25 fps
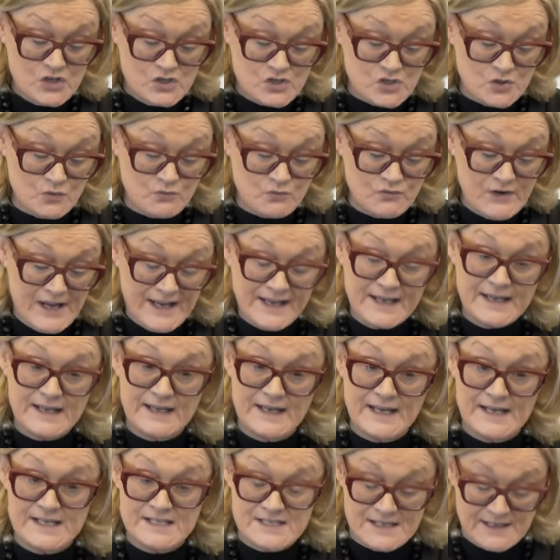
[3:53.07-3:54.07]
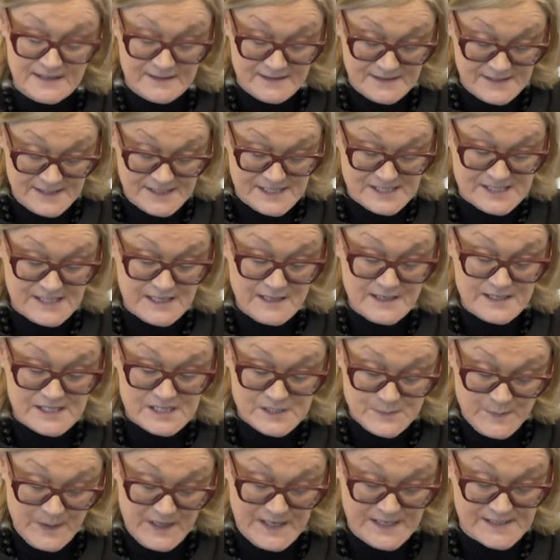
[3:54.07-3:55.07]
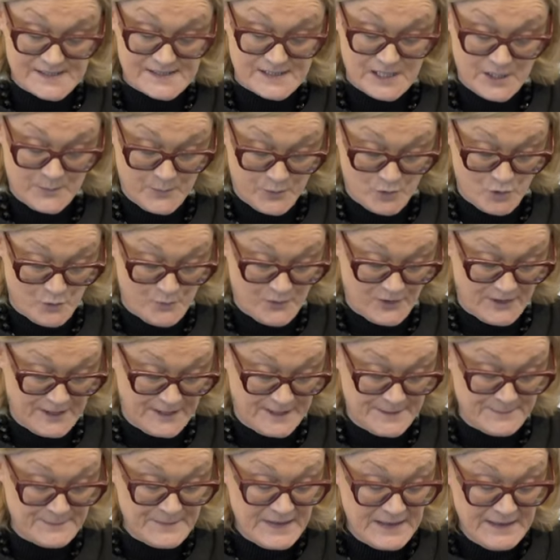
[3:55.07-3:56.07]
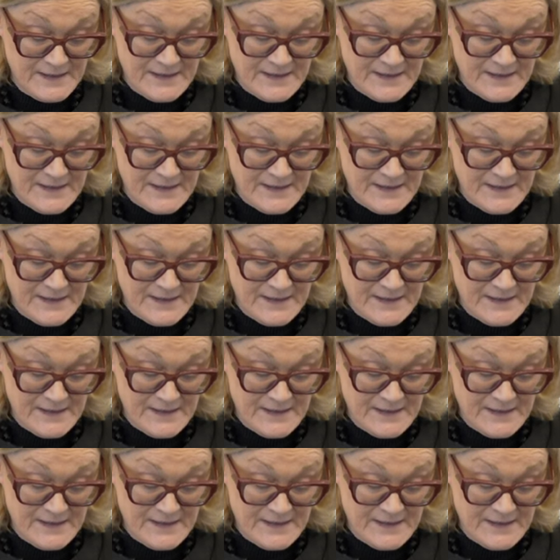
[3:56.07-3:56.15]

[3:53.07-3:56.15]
to regulate this space appropriately.